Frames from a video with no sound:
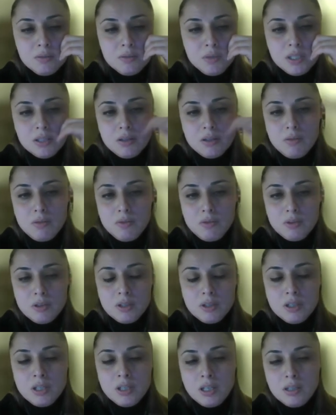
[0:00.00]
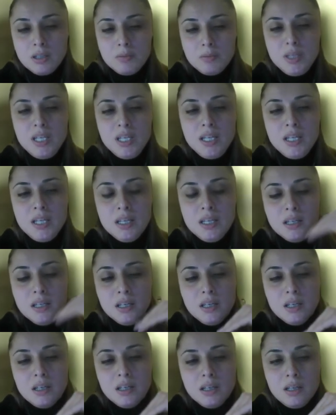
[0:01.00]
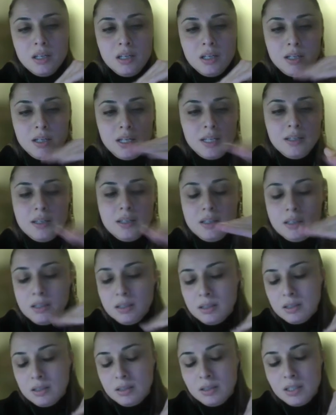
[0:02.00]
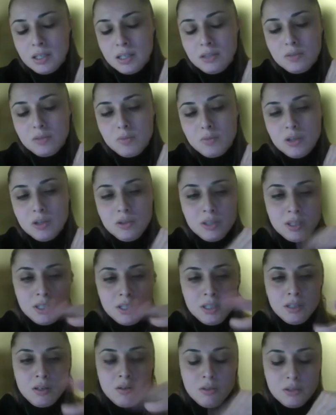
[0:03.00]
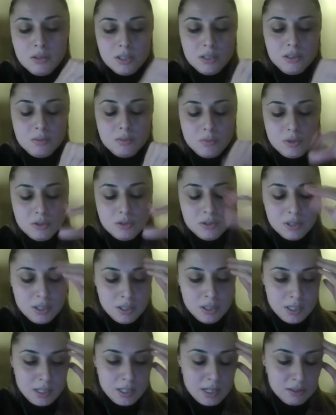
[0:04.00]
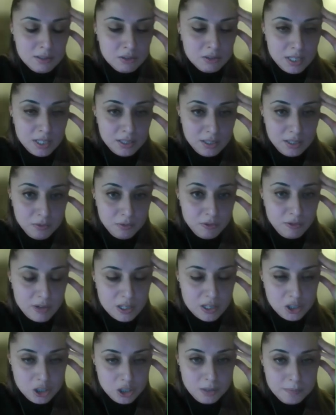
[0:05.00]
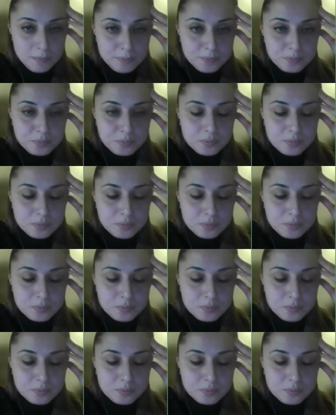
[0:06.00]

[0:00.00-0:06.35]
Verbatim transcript: We solve for the B and then the other mode and all the other modes in an alternating fashion.